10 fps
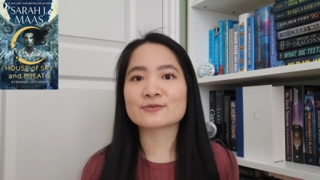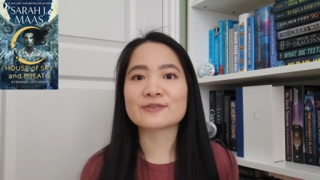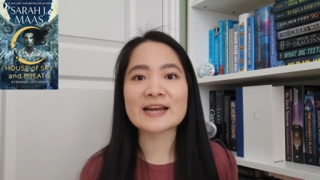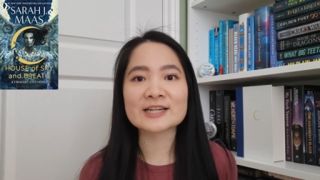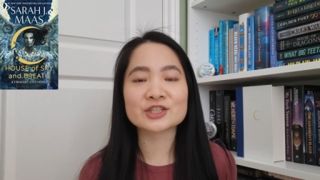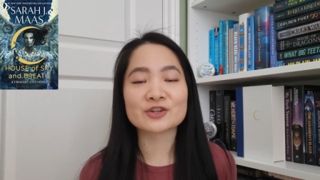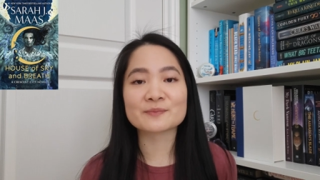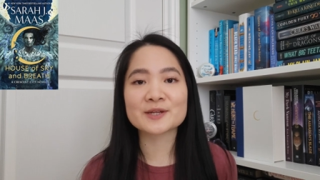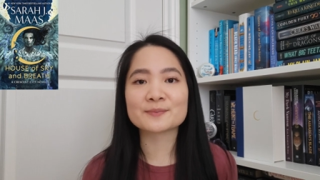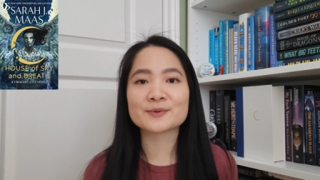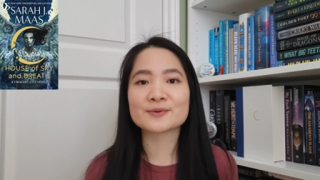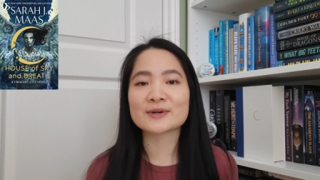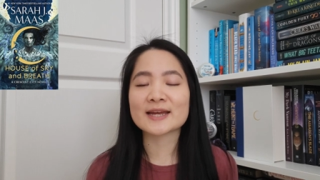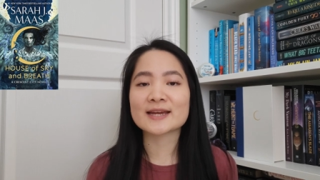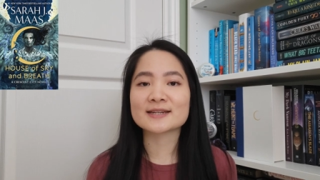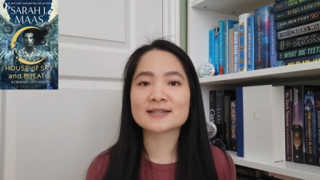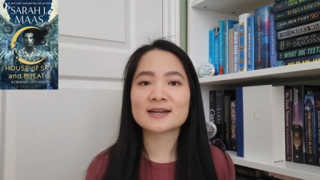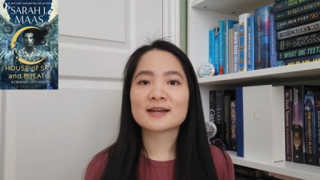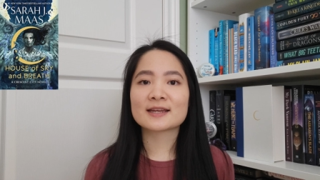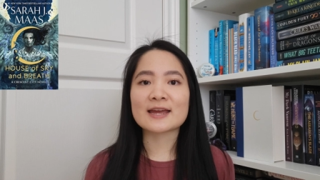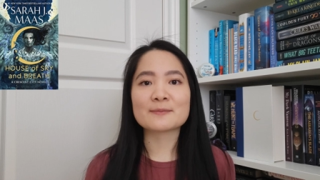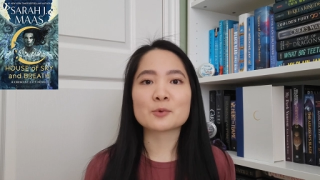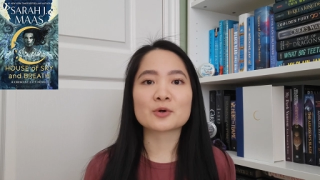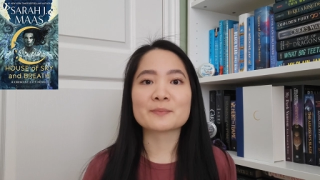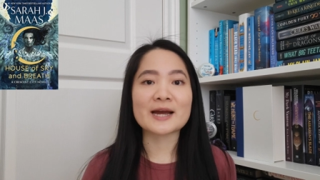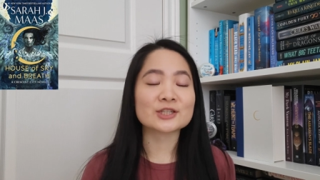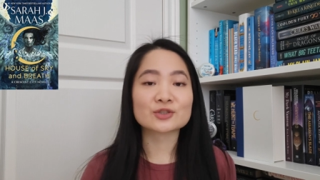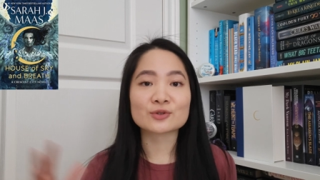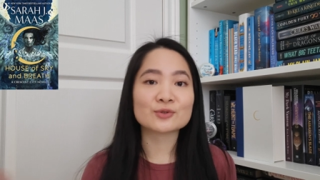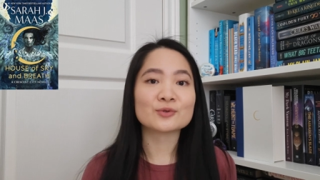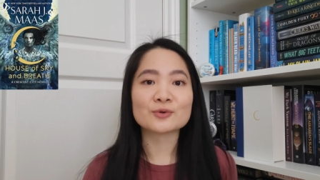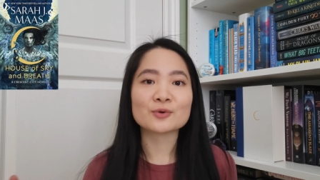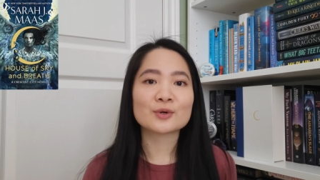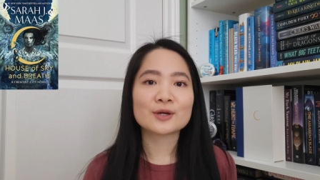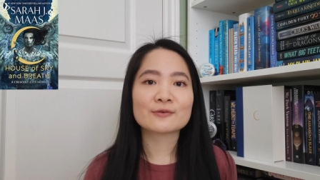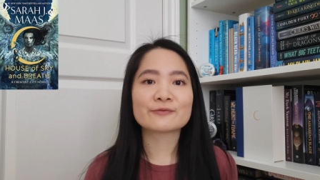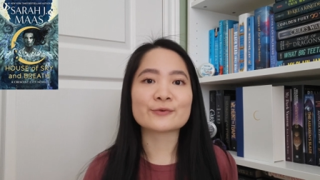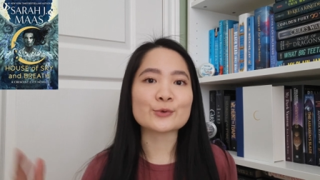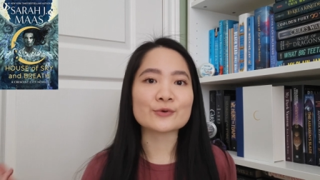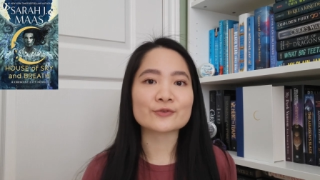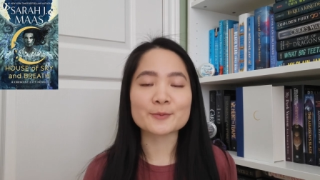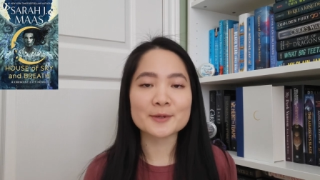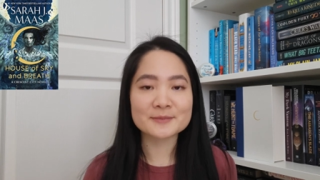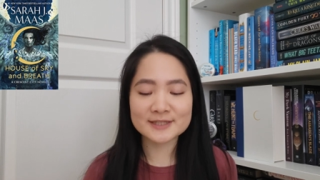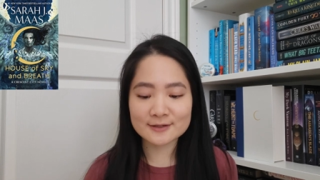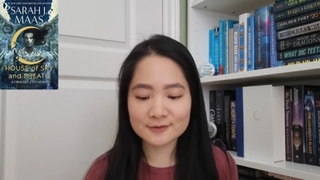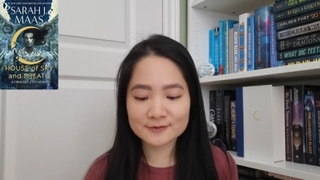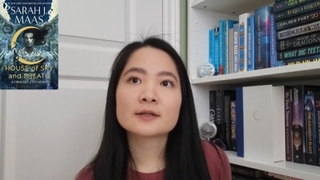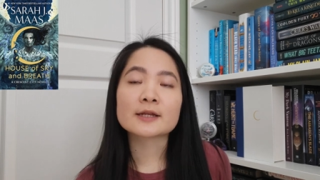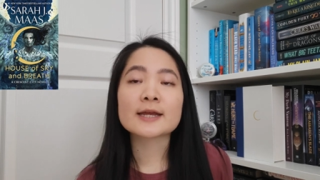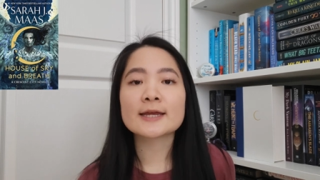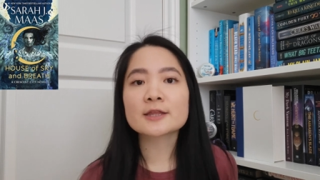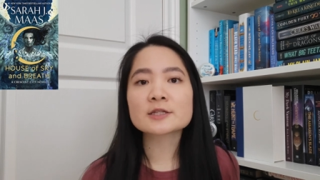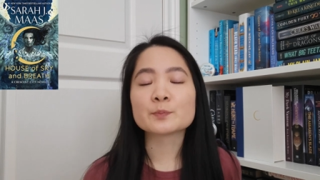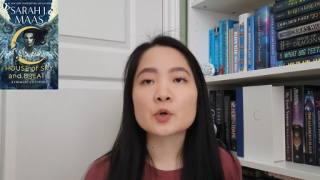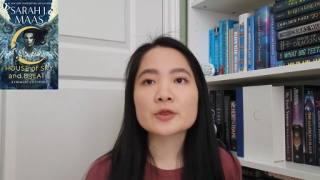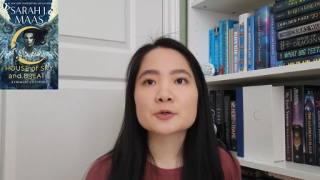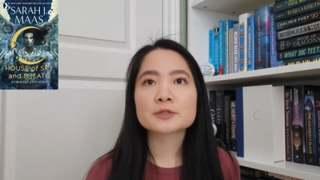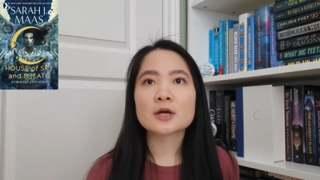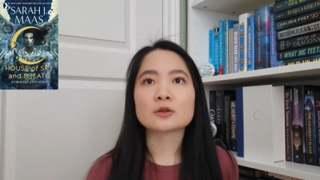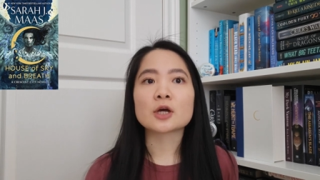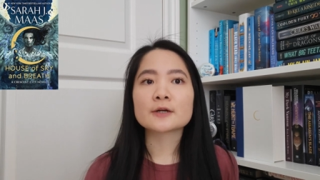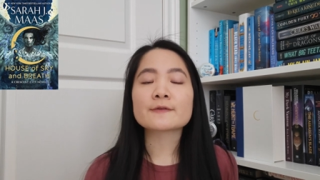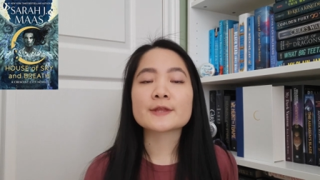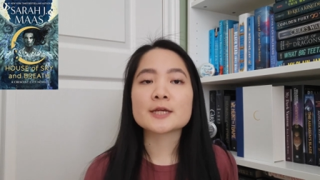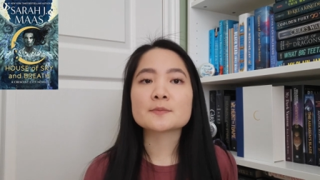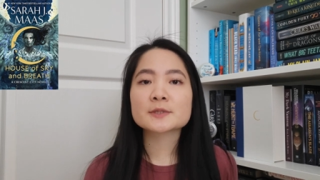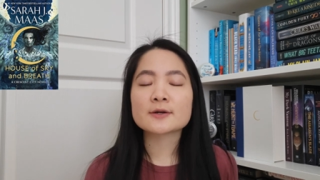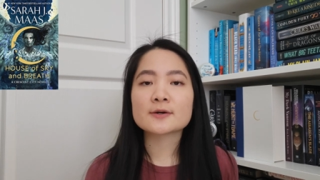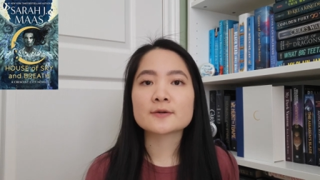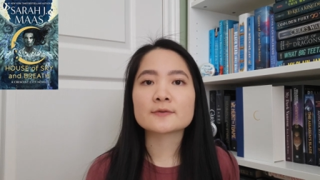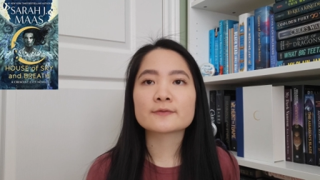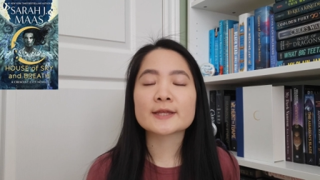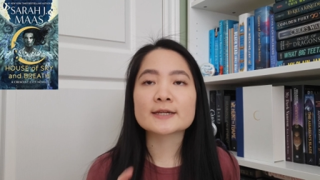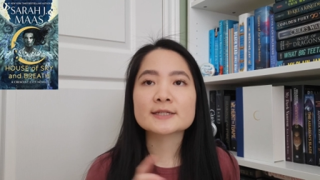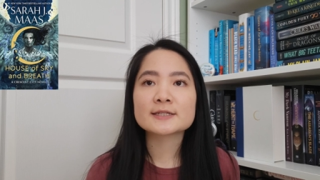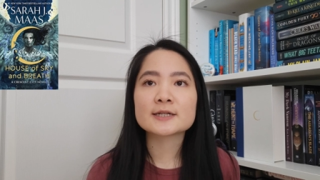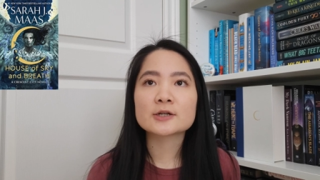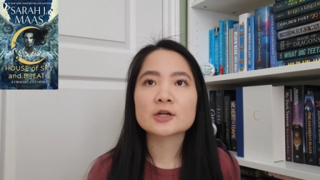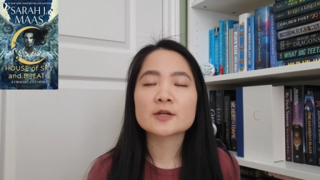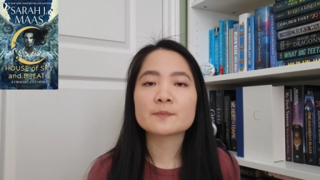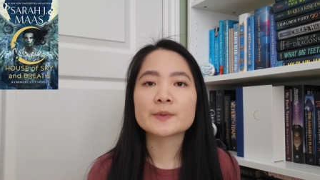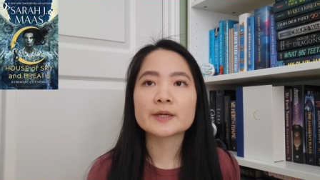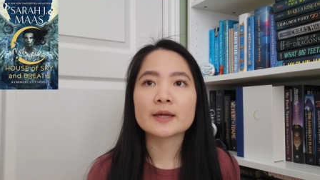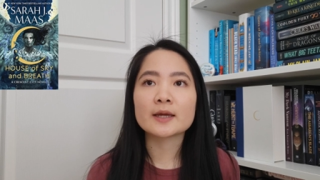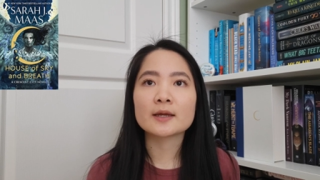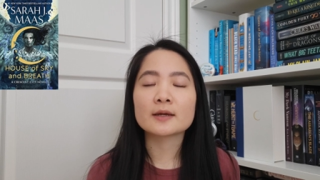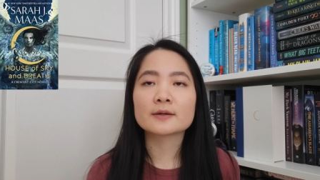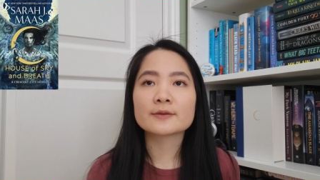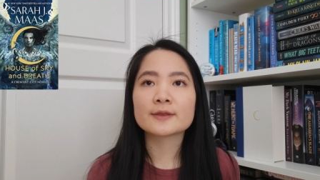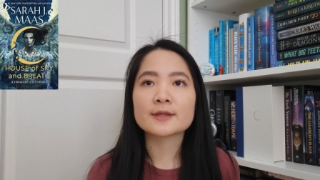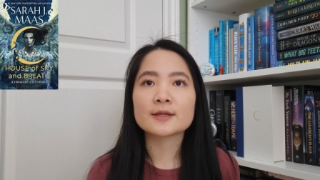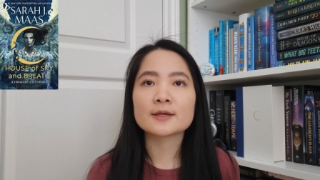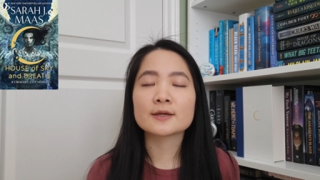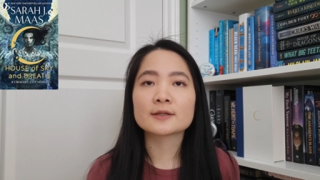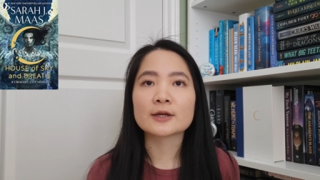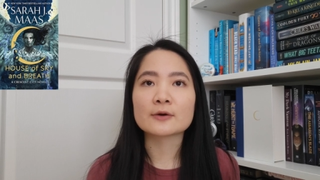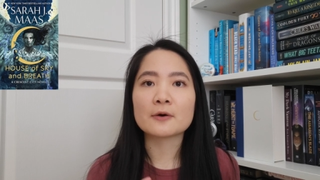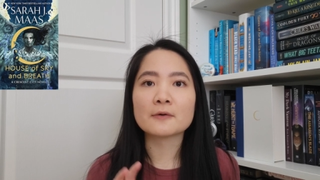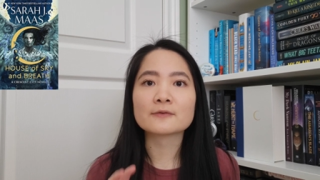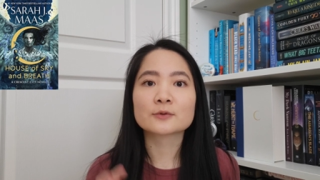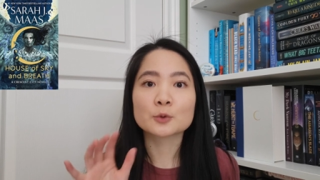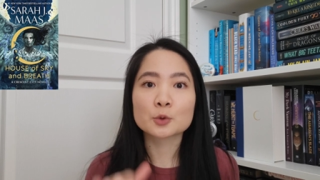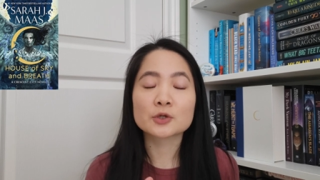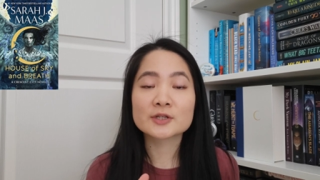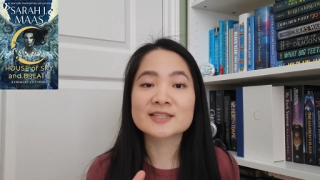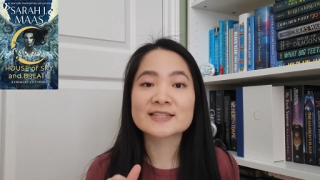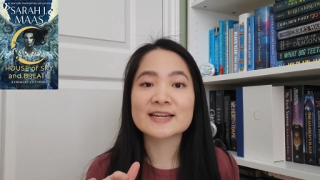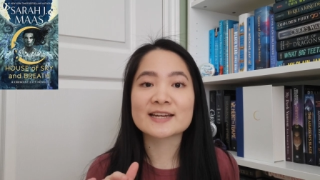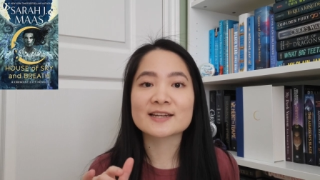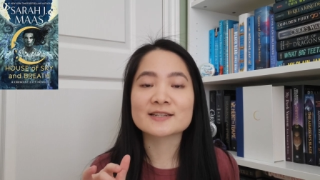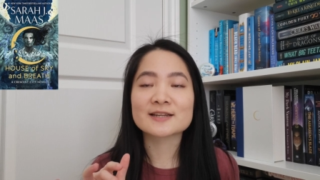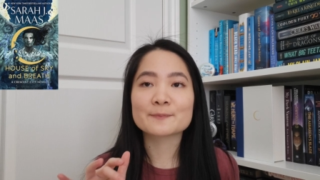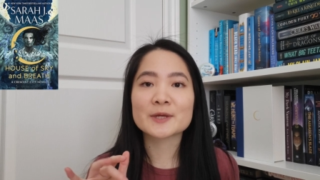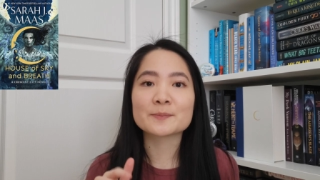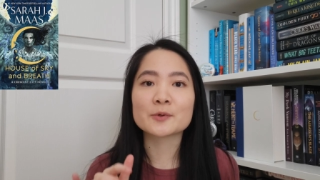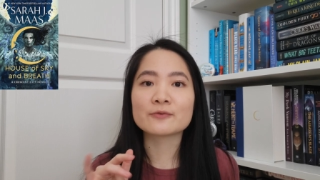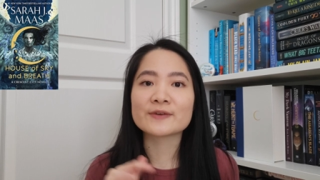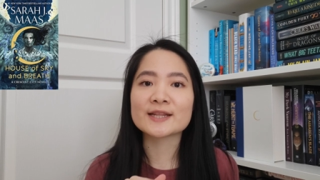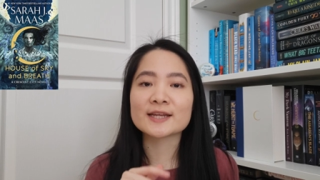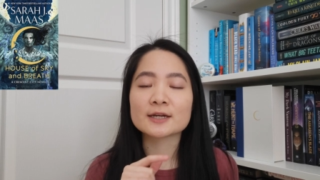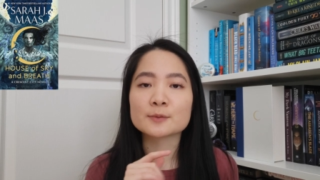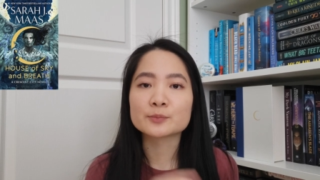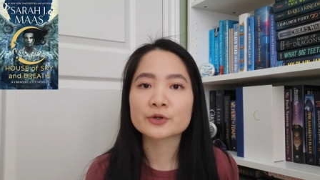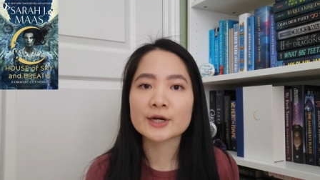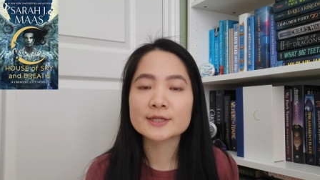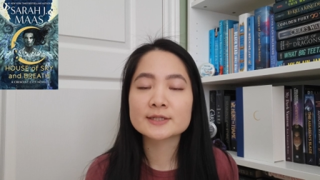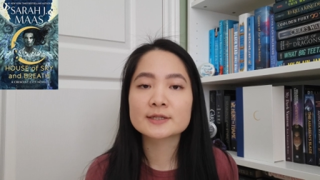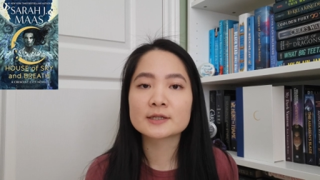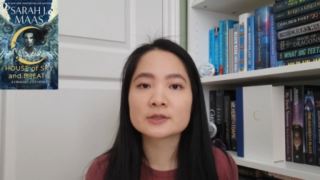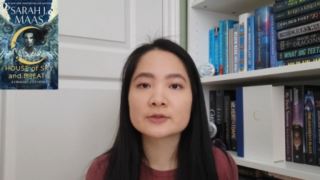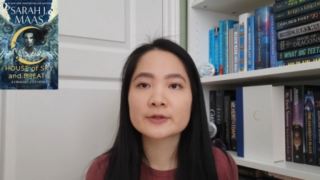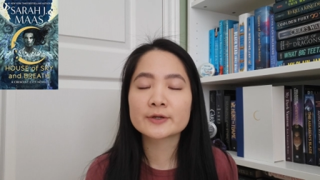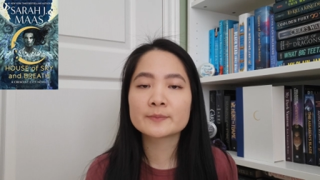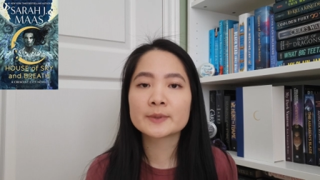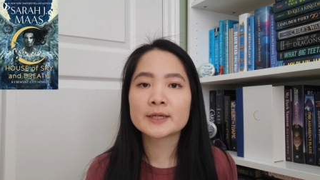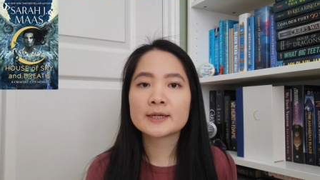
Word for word: revenge on people and get more magical food from themselves. Like in this book there was a lot of themes of the Asteri being the like overlords and people feeling oppressed under them,